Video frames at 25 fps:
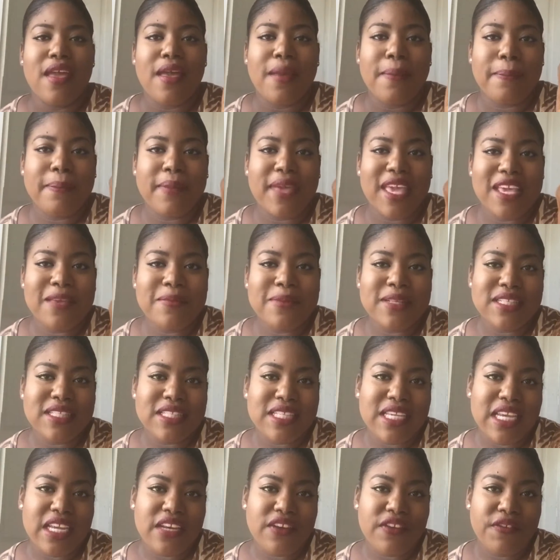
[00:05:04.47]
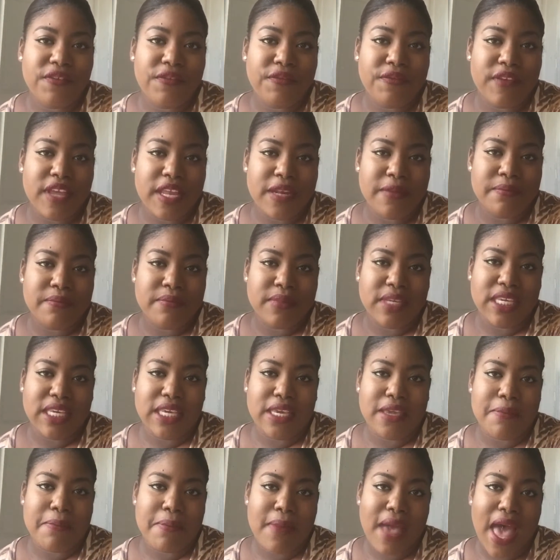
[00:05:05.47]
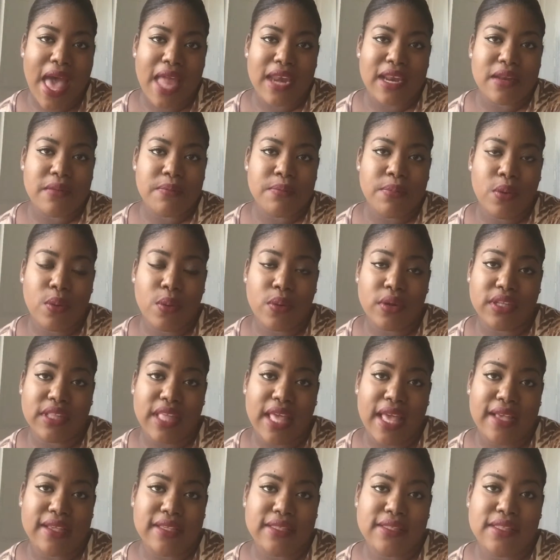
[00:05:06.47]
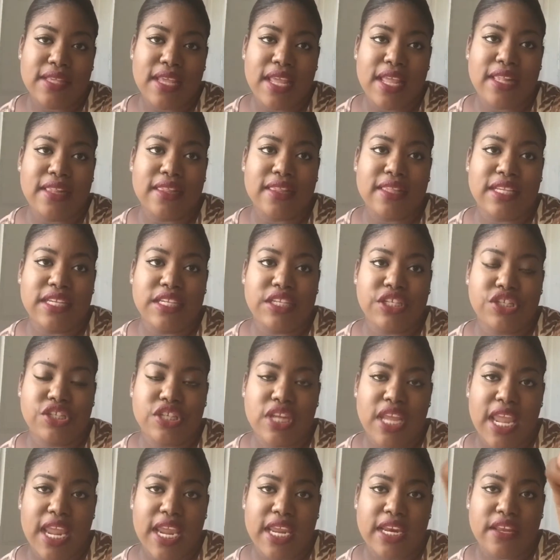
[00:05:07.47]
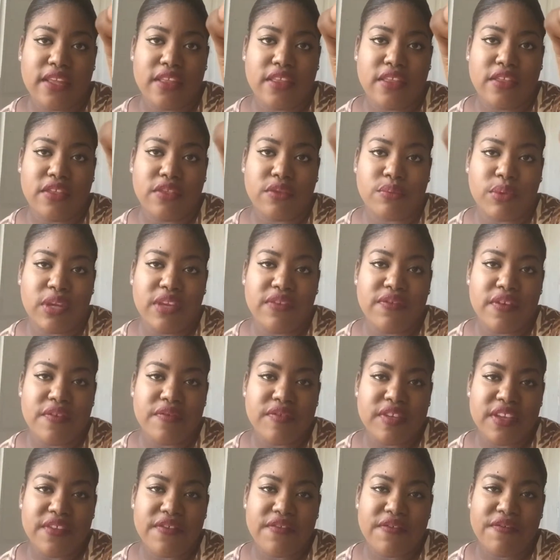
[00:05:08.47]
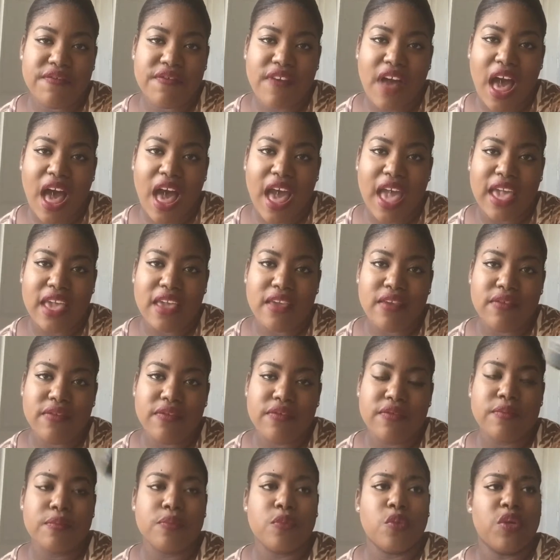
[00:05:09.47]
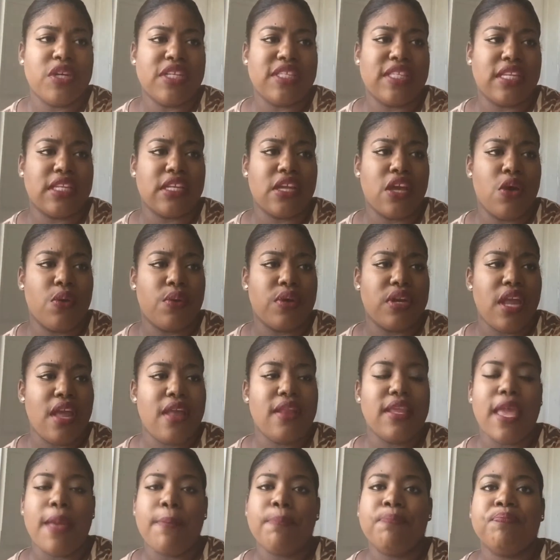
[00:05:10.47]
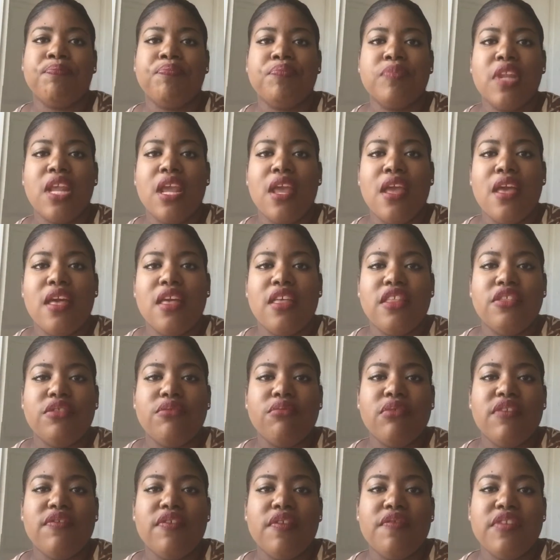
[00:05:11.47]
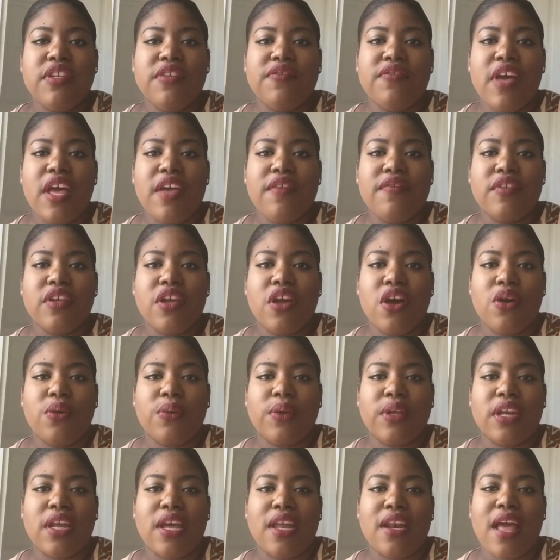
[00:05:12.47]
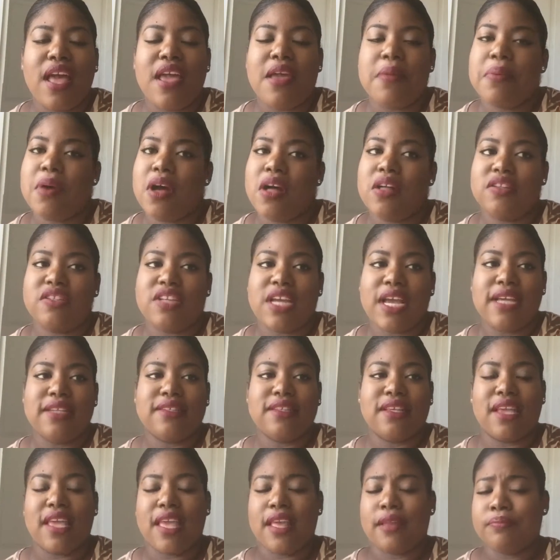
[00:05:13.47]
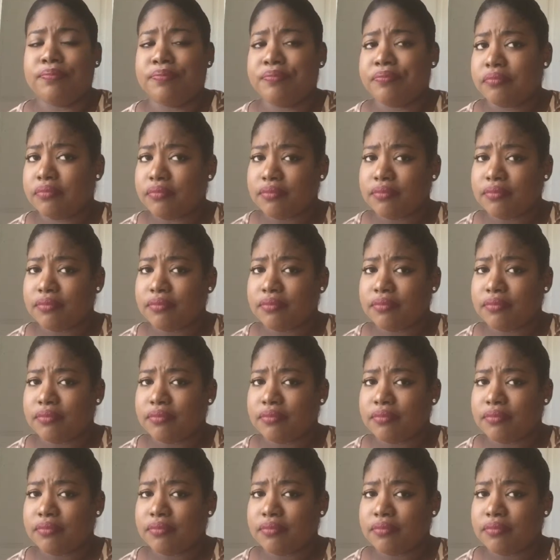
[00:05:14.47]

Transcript: Maybelline Fit Me Matte and Poreless in the shade 355. What is it? Coconut? Yep. 355 Coconut. I apologize again